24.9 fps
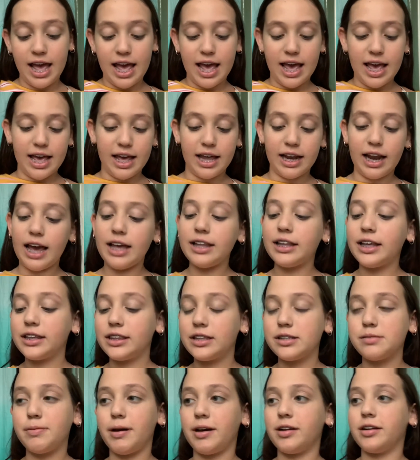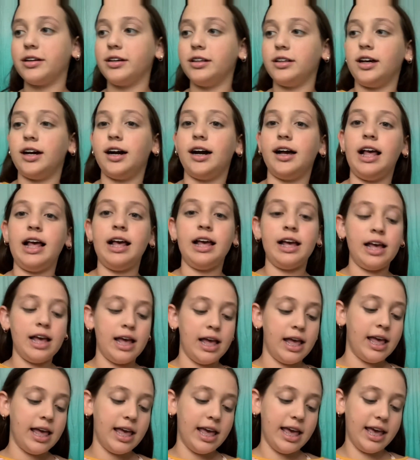And I like this powder a lot.
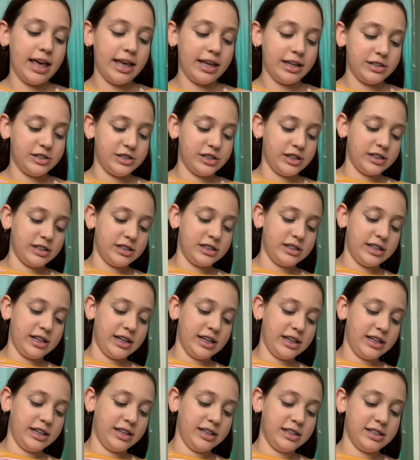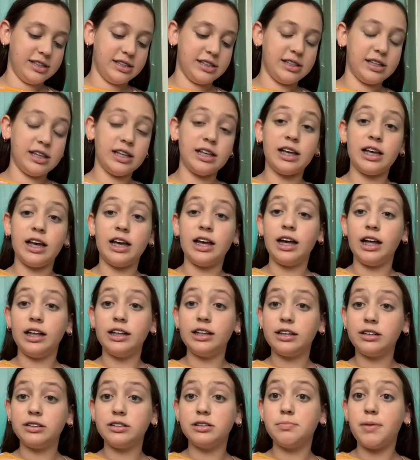It just is a
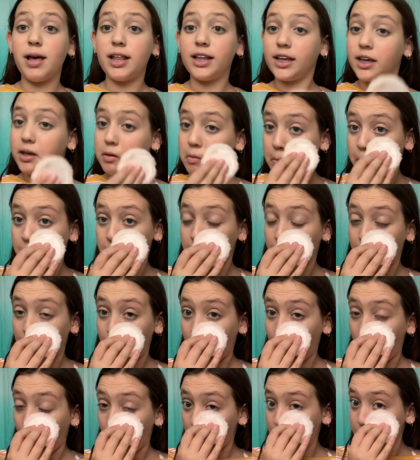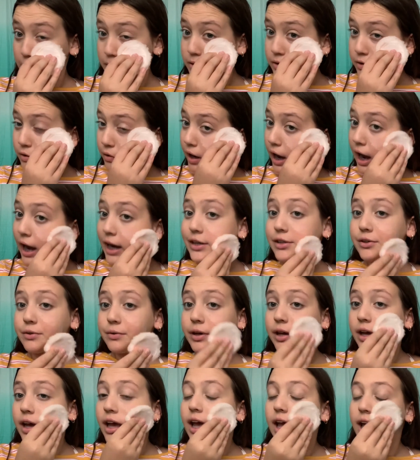little smelly. So I do
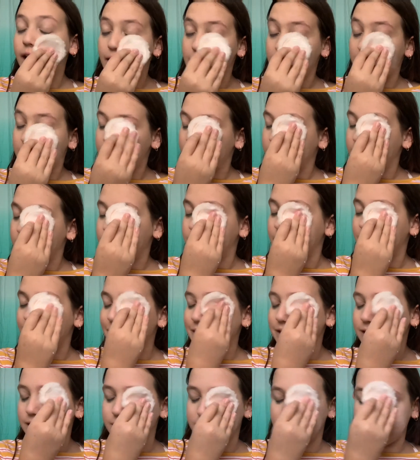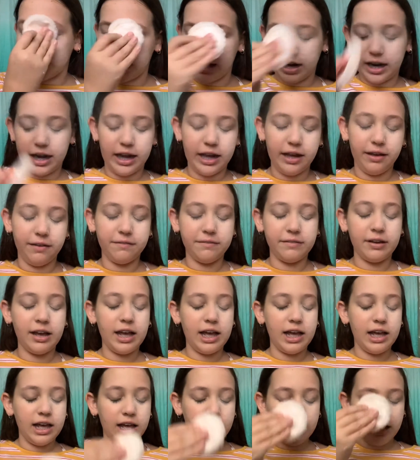it in the places that I've
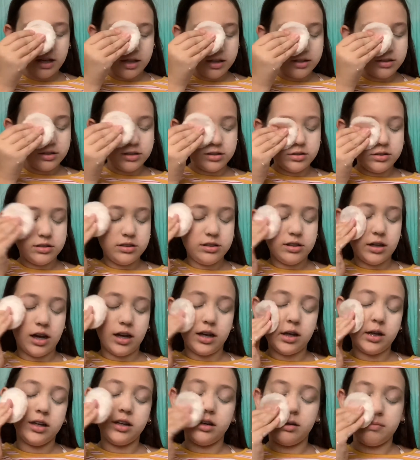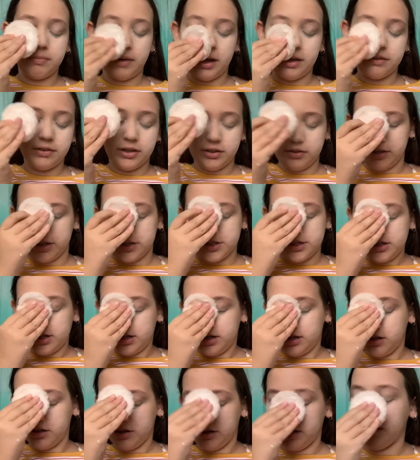done my
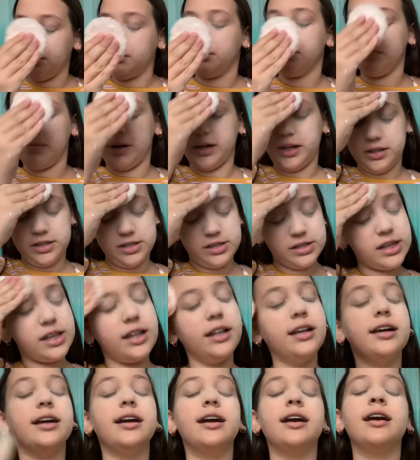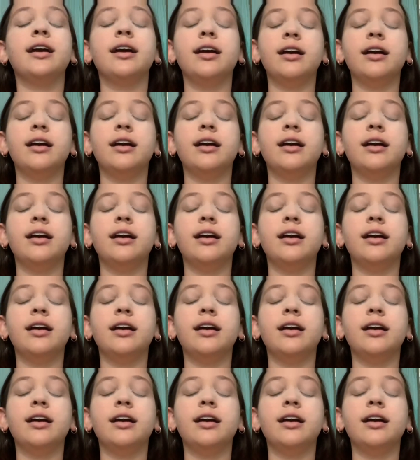foundation and over my concealer.